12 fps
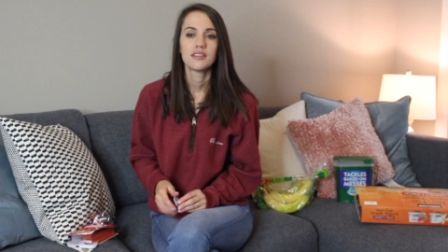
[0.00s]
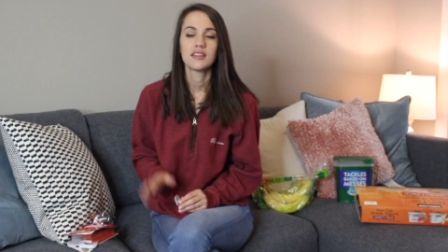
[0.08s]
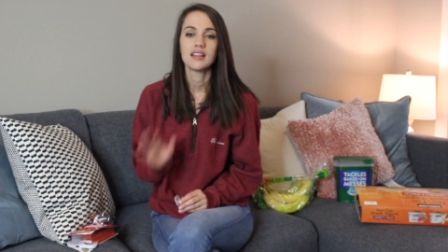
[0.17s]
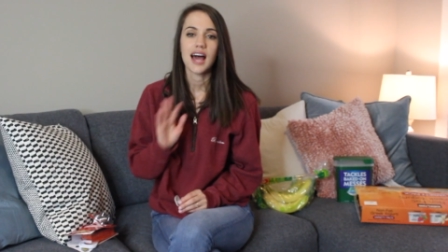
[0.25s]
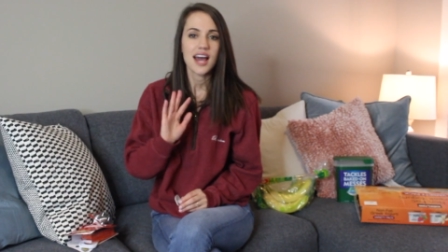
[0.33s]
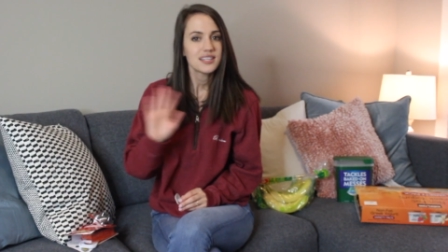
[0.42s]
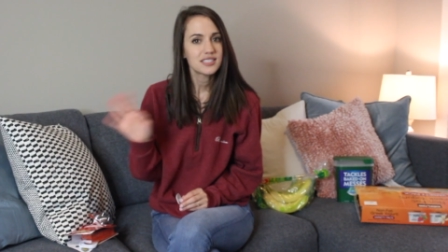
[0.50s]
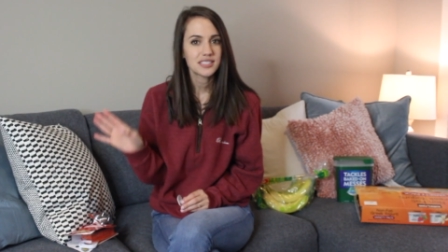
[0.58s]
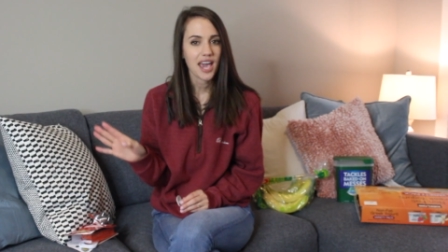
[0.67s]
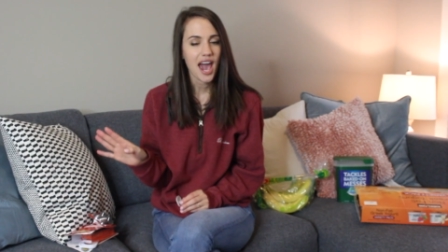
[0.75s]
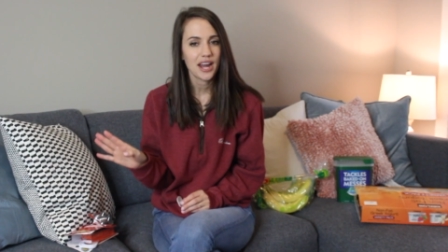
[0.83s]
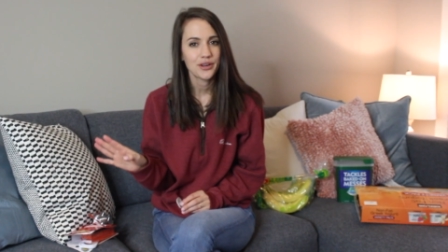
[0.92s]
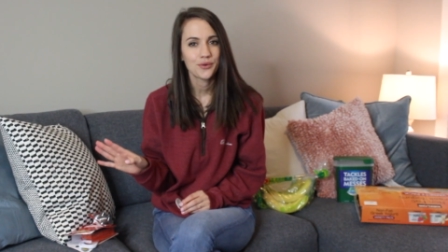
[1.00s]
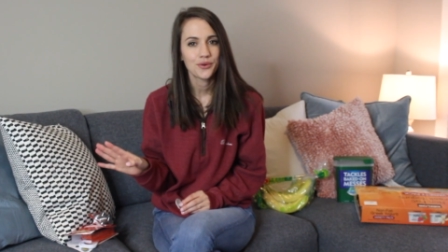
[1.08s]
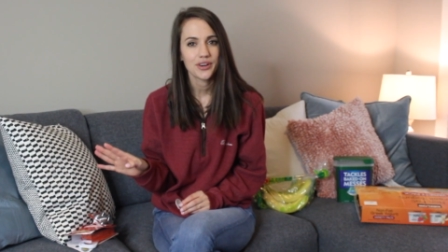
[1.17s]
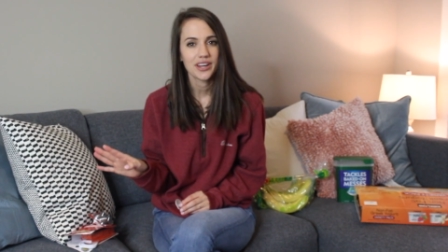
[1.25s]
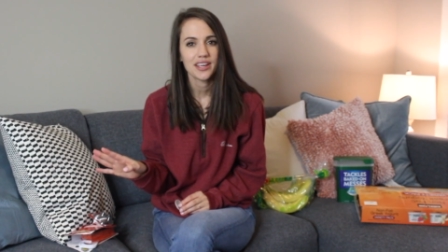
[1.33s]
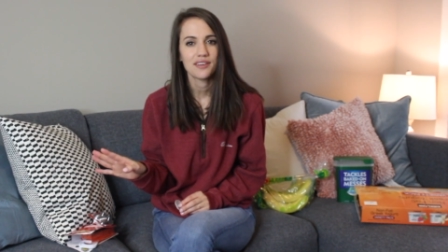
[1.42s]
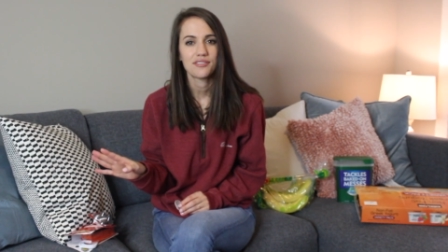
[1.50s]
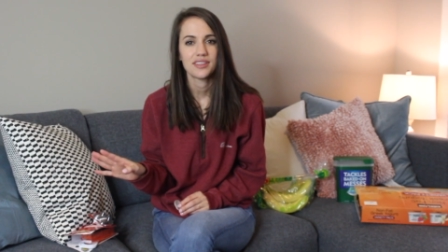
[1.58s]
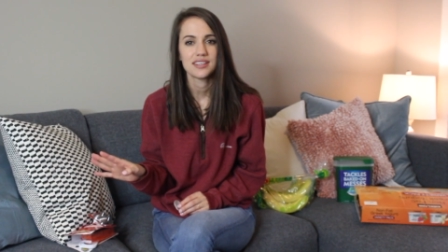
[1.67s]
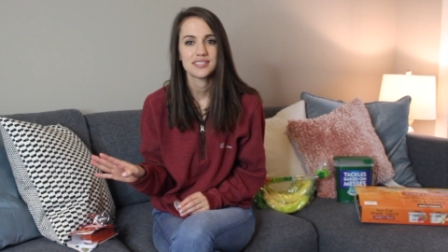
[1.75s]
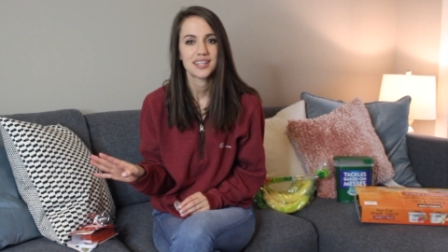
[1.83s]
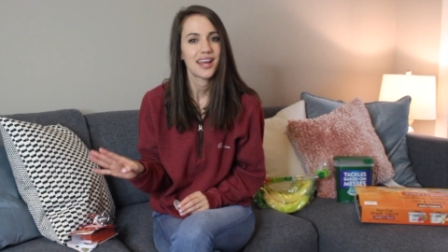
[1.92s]
the last category of
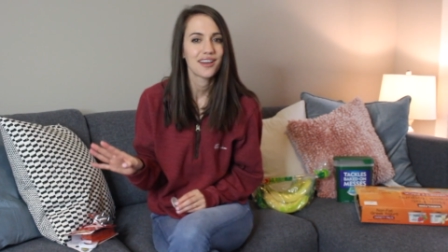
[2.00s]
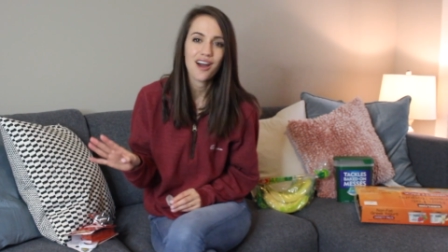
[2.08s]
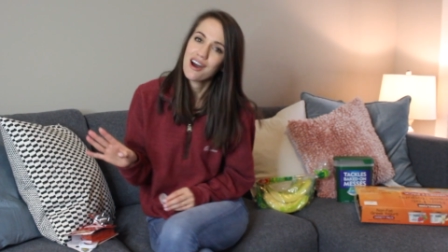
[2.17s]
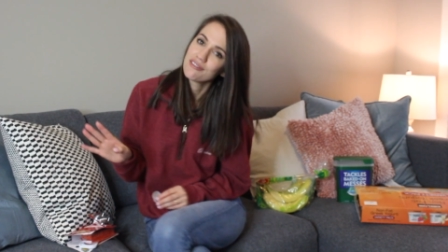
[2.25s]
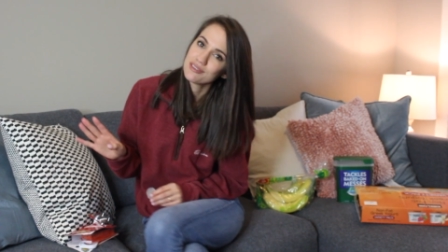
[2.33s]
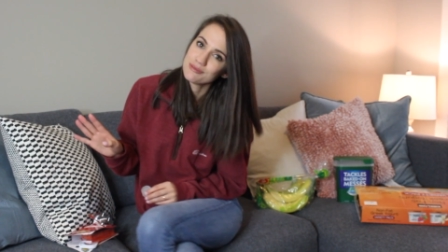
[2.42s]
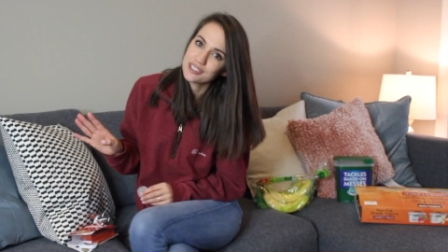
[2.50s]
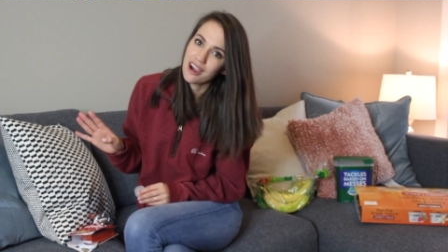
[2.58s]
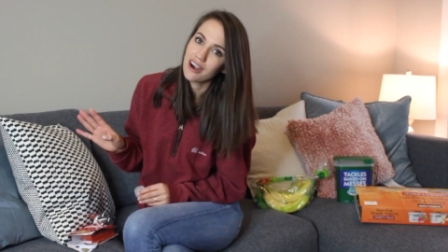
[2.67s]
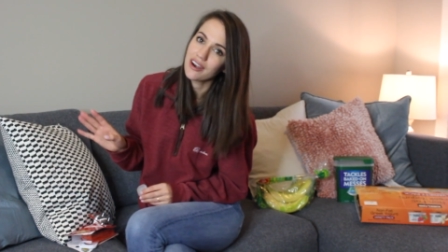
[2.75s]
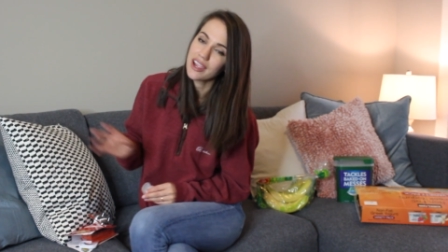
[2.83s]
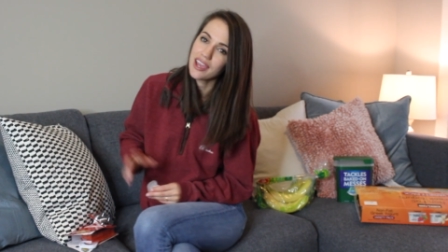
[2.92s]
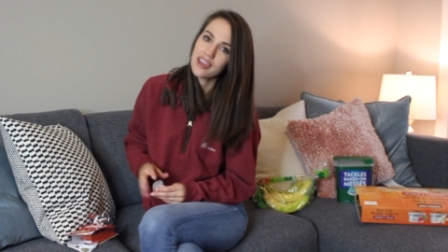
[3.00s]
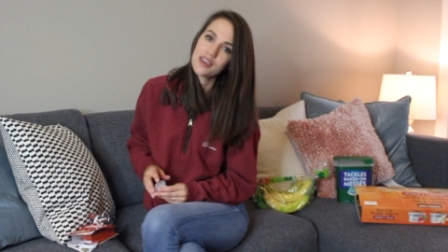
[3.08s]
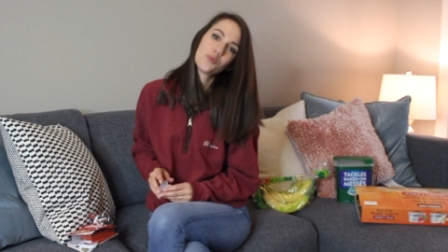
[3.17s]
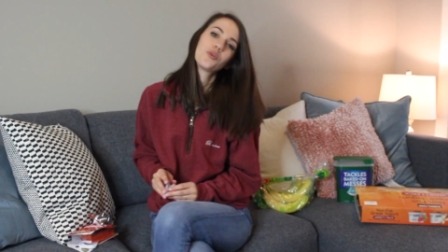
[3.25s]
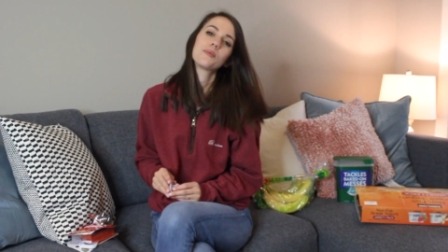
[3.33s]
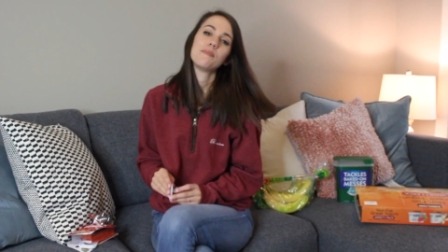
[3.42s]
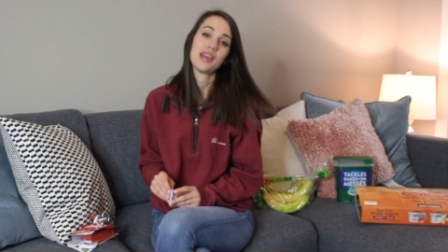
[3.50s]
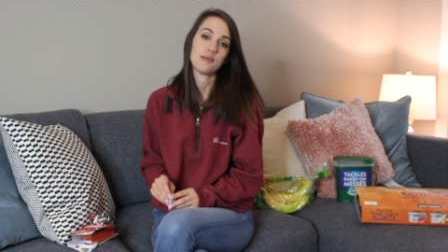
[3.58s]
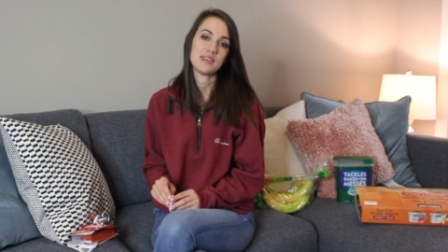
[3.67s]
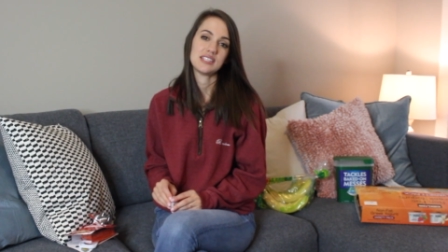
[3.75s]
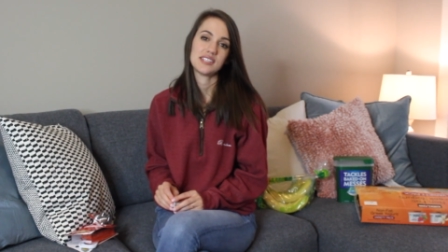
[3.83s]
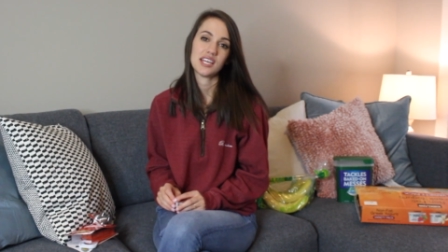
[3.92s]
things that I got from Target were
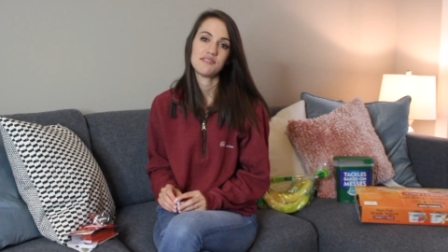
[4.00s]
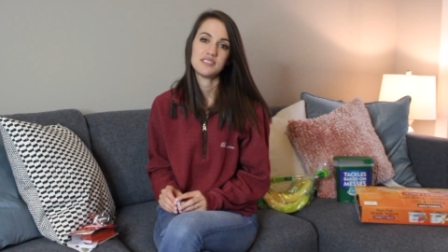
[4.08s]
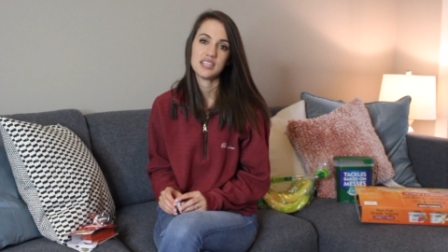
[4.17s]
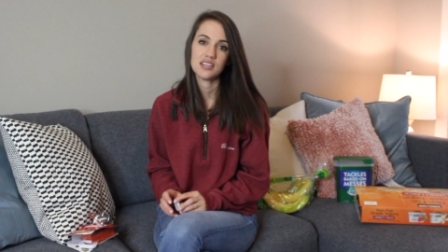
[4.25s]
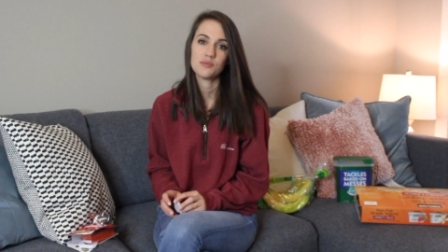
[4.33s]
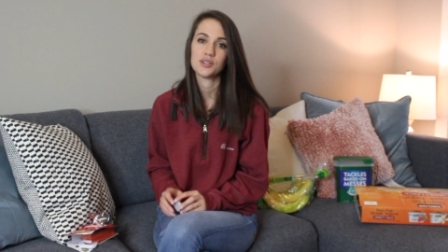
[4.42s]
baby safety,